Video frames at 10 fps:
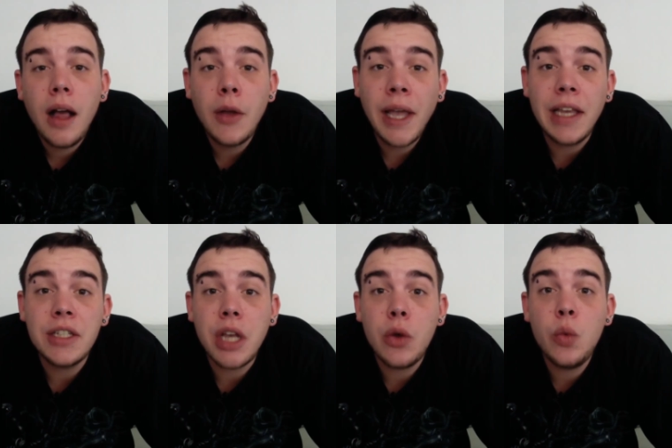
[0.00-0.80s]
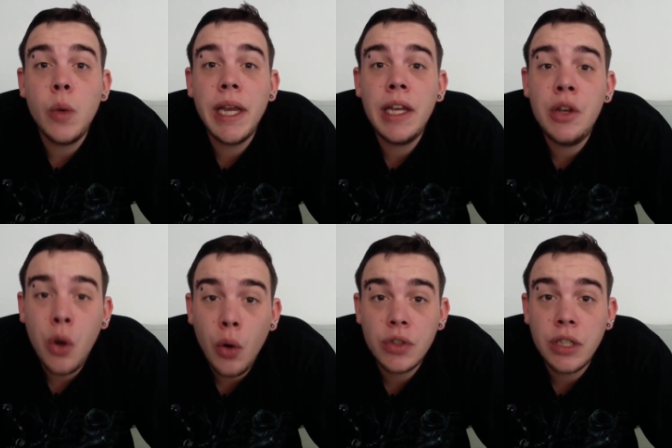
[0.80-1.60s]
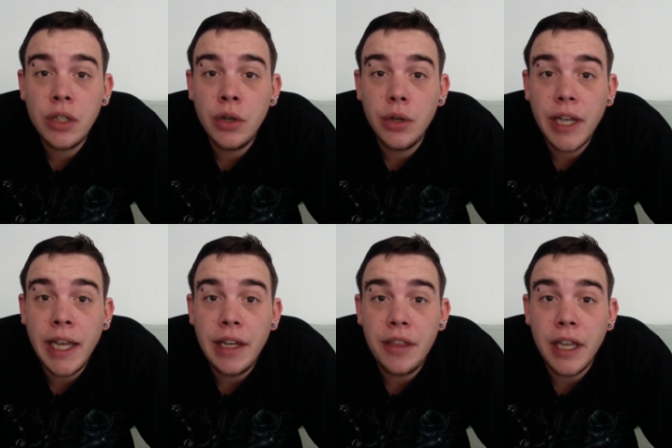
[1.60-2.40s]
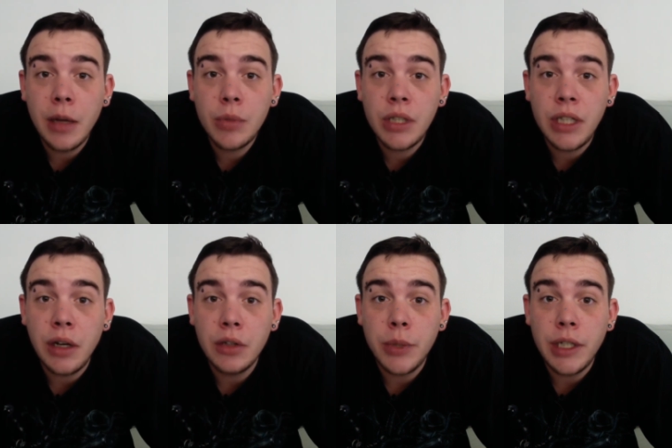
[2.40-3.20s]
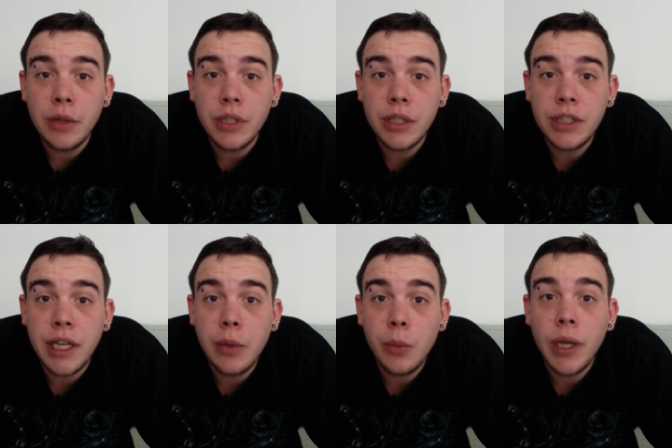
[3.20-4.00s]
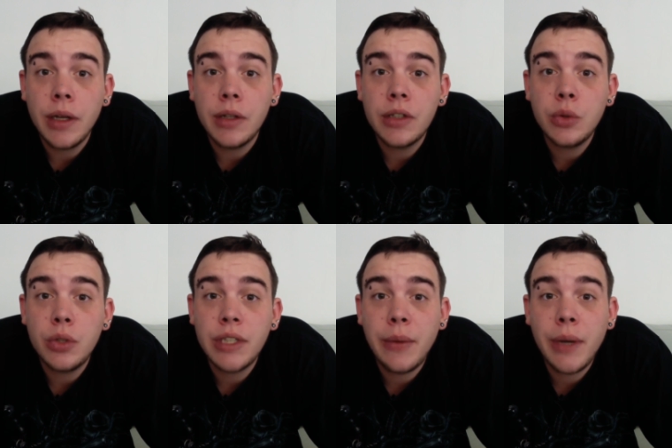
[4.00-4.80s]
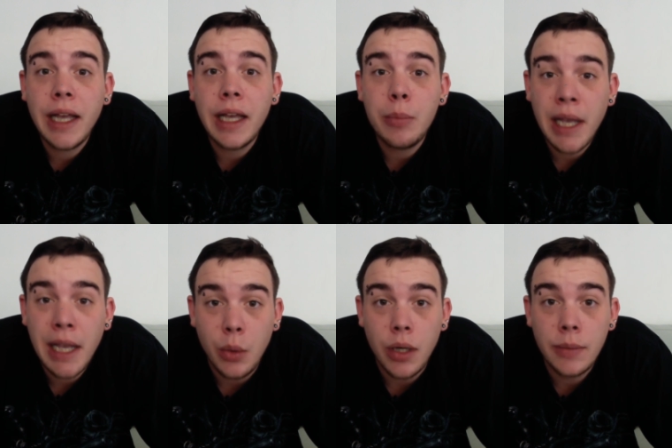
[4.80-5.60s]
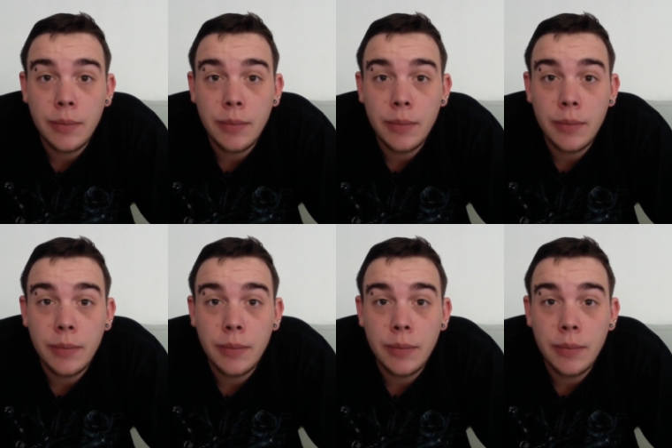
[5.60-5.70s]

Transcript: Okay, so we're not going to hook anything up to the Arduino just yet. We're going to sort out our power.